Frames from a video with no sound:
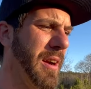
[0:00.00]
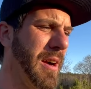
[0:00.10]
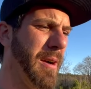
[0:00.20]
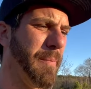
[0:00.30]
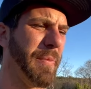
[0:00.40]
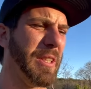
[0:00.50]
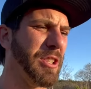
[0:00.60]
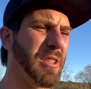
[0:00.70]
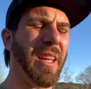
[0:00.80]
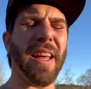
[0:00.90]
And
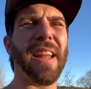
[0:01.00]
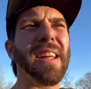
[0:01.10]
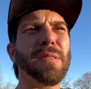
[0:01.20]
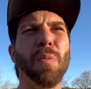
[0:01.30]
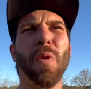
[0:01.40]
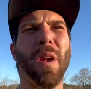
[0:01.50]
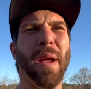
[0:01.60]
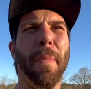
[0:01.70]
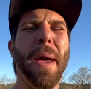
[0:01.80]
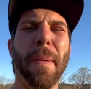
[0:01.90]
it's more
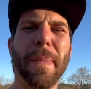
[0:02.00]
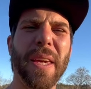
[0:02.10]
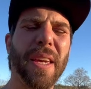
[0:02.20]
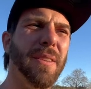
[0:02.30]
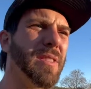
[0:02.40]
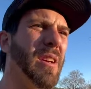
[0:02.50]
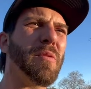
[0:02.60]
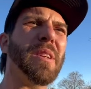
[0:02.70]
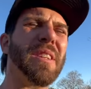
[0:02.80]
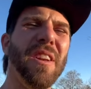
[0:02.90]
like pet peeves. They're
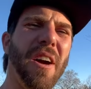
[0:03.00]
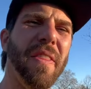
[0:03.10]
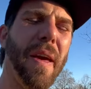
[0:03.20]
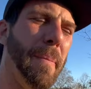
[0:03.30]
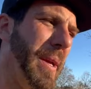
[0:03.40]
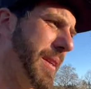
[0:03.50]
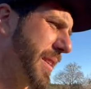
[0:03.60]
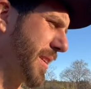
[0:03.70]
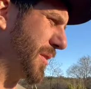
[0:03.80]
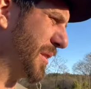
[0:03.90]
really not that big a
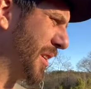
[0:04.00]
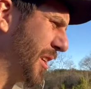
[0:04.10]
deal.